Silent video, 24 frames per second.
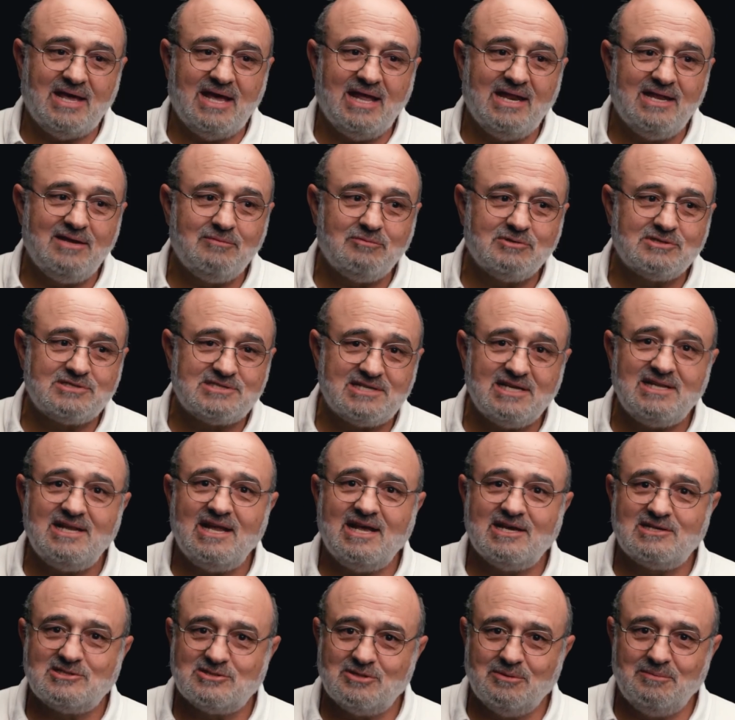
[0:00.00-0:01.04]
And he would sit
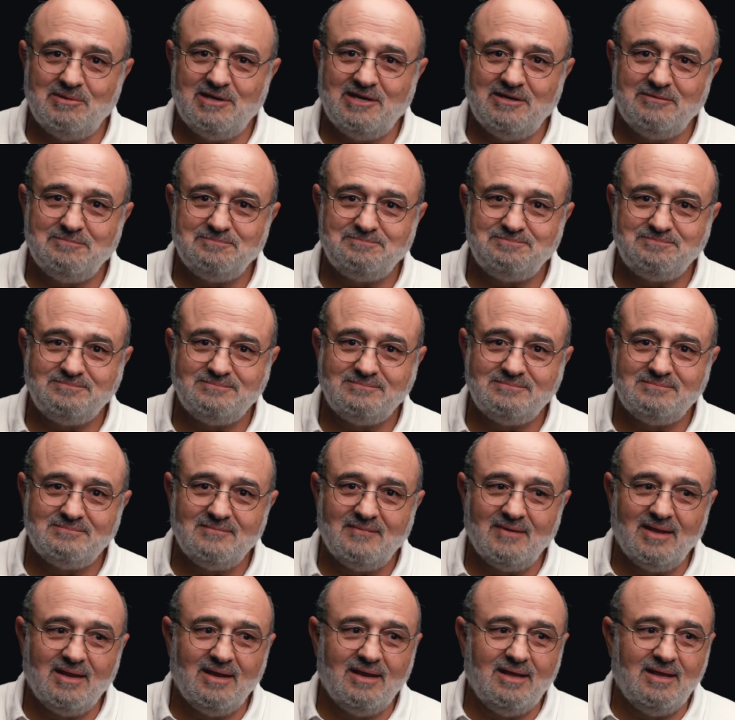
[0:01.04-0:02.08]
next to me,
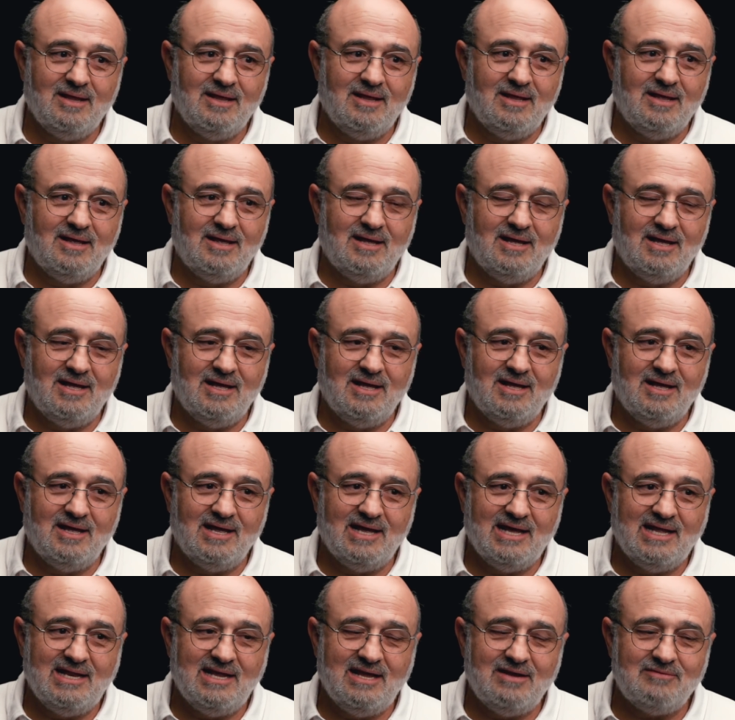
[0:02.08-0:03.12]

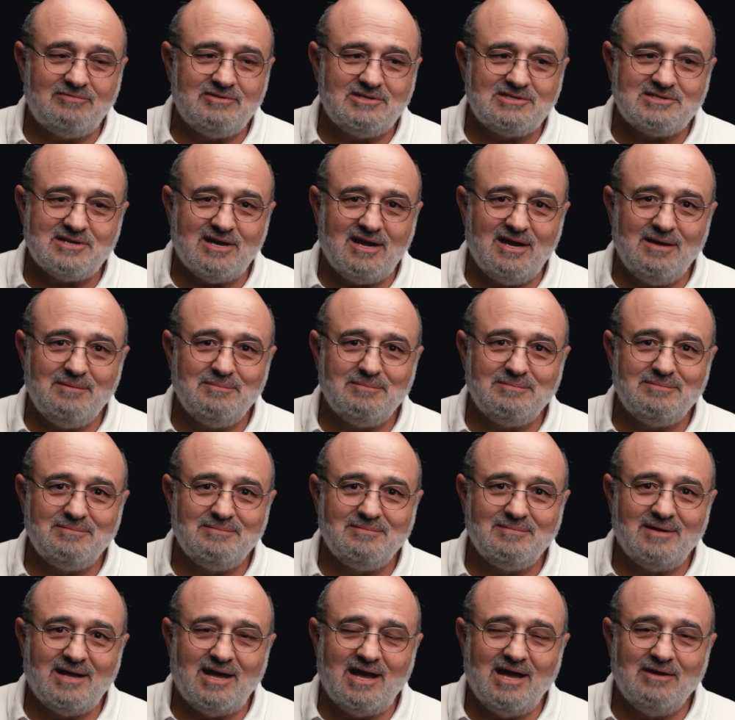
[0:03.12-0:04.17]
uh, and every
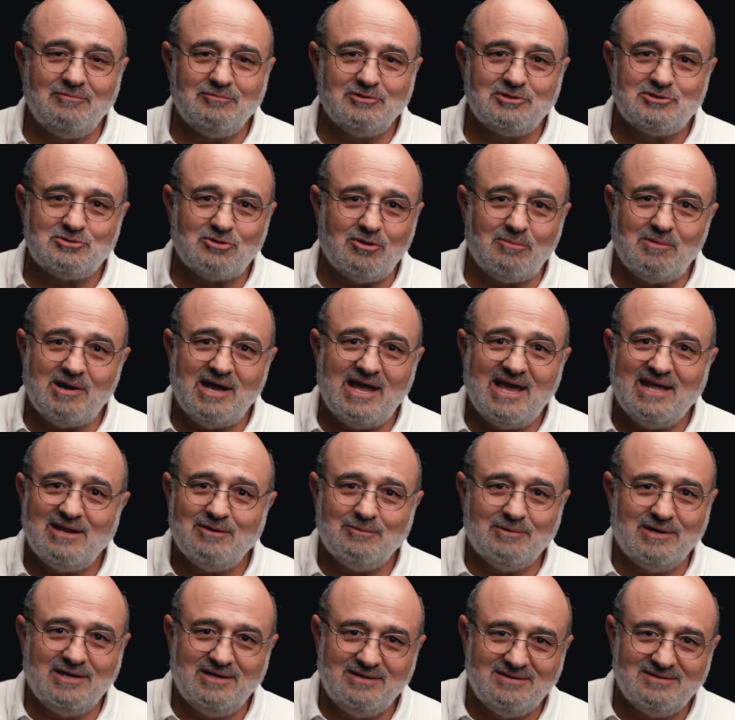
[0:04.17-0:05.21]
time I would throw my
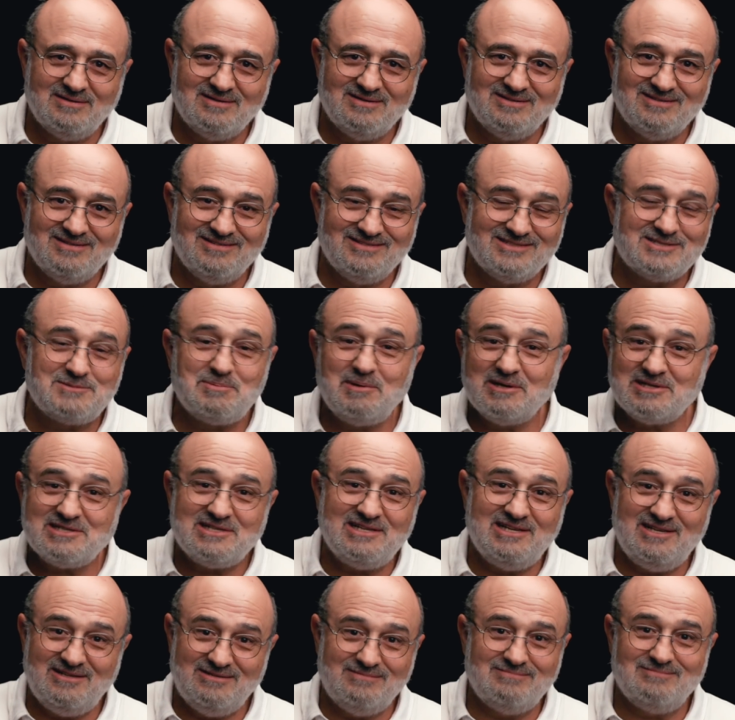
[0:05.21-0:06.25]
hand away,
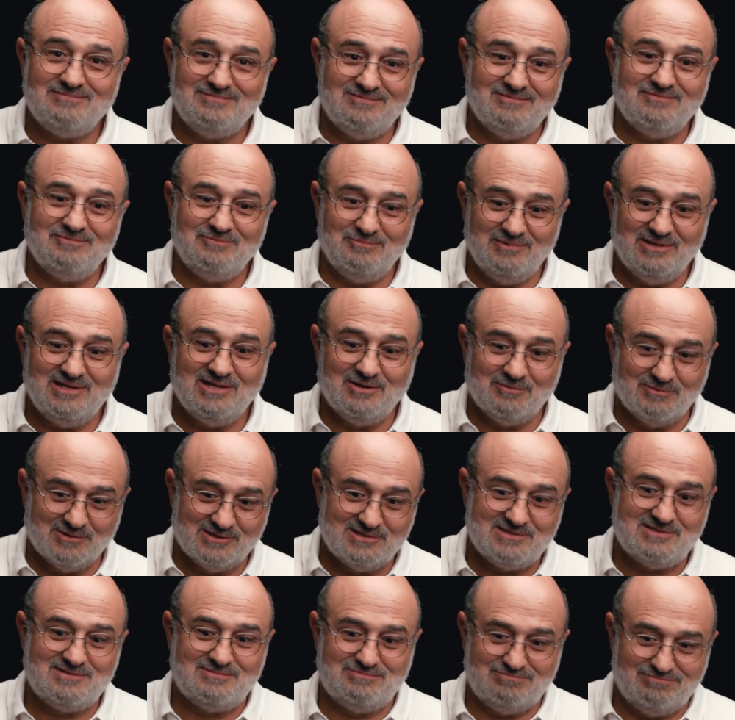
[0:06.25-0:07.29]
especially when there
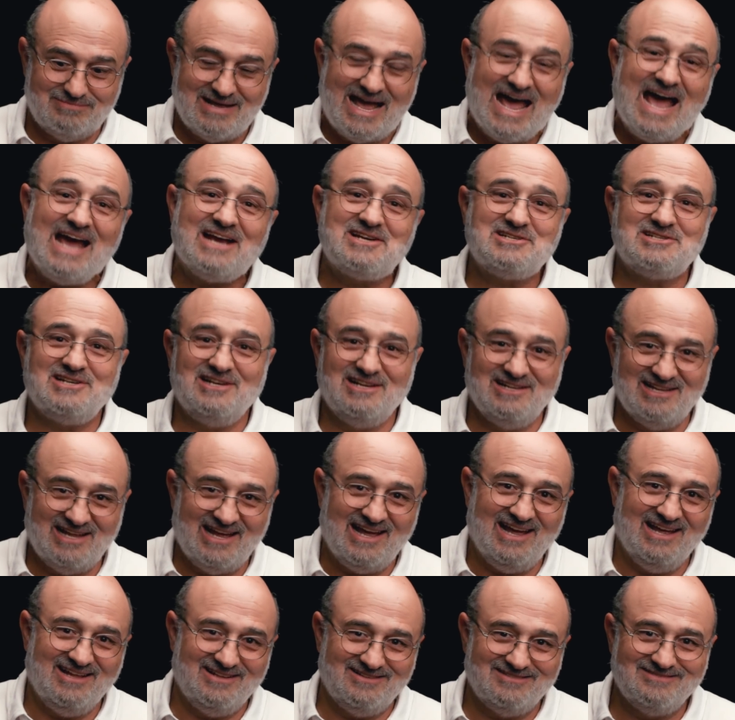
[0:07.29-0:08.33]
was action in
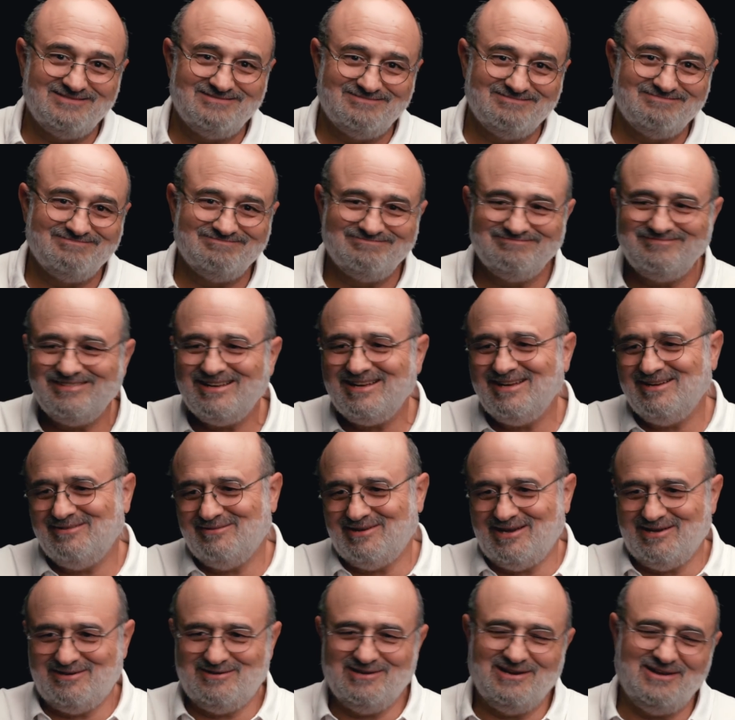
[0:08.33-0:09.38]
the hand.
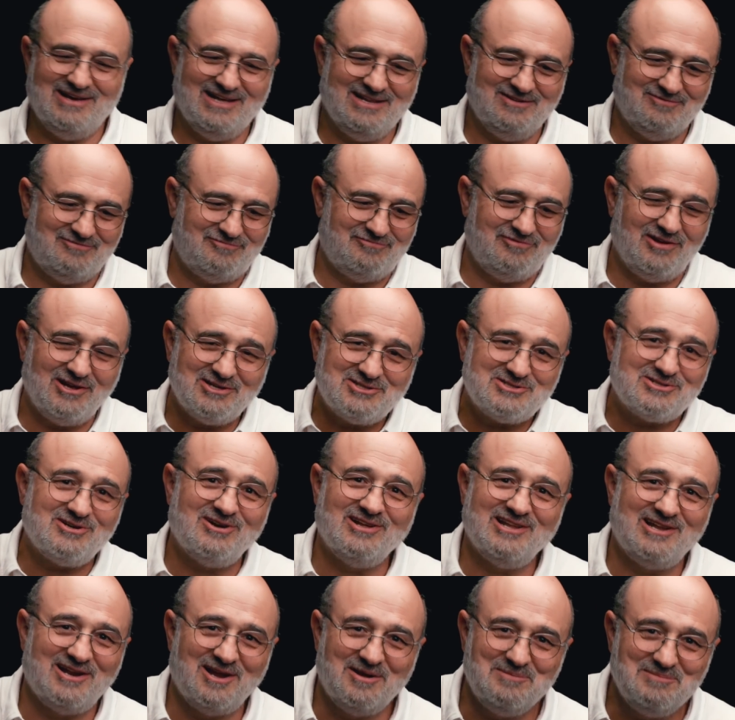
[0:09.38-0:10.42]
I could have had a flush
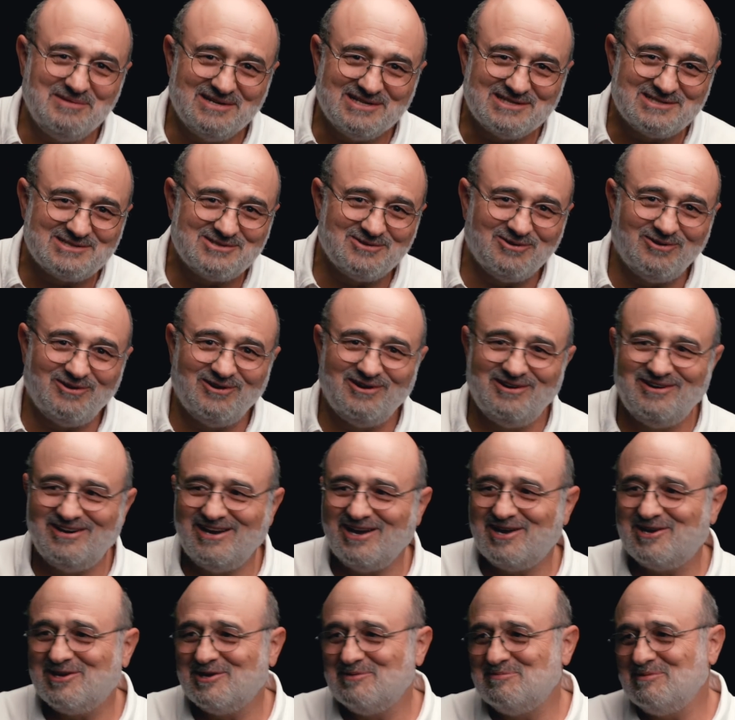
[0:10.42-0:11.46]
draw that I missed, or
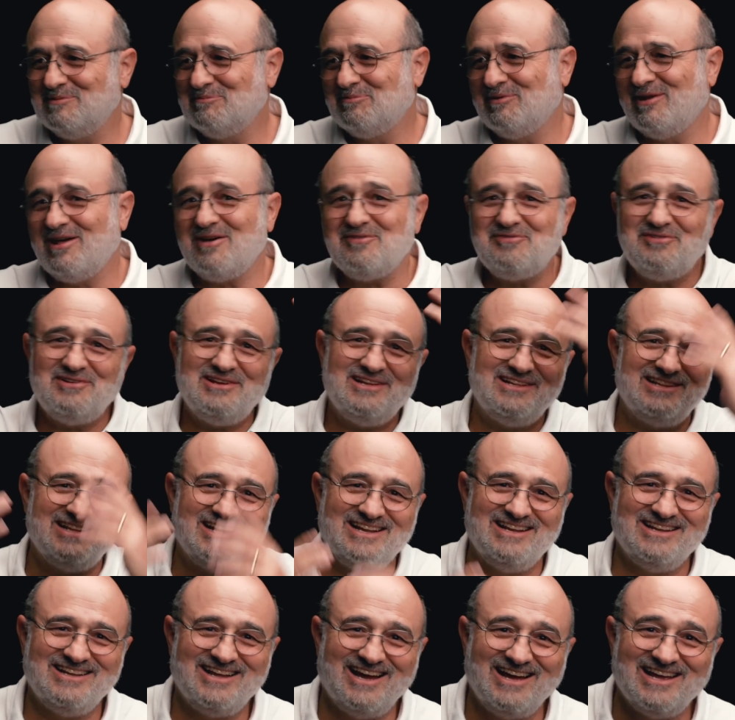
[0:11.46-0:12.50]
I could have been bluffing
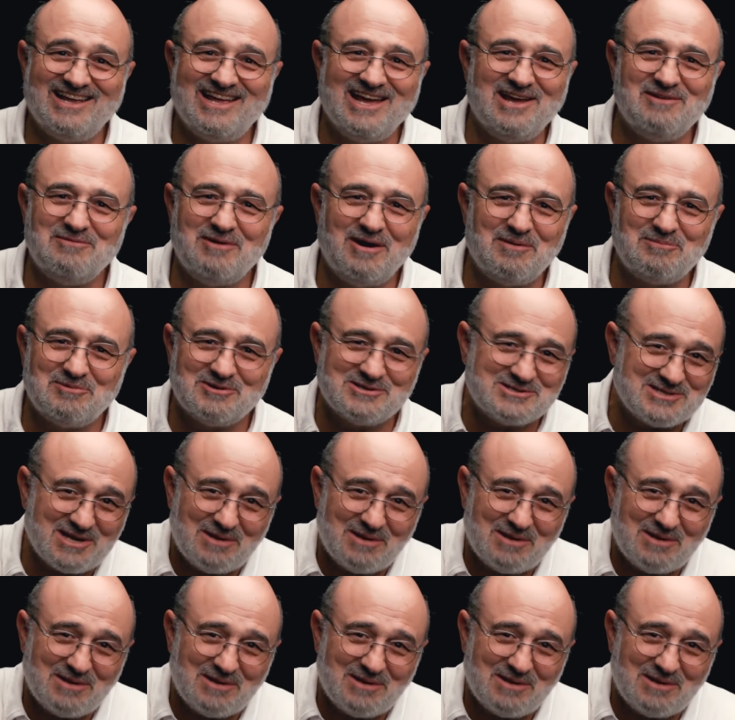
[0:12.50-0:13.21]
that I gave up, or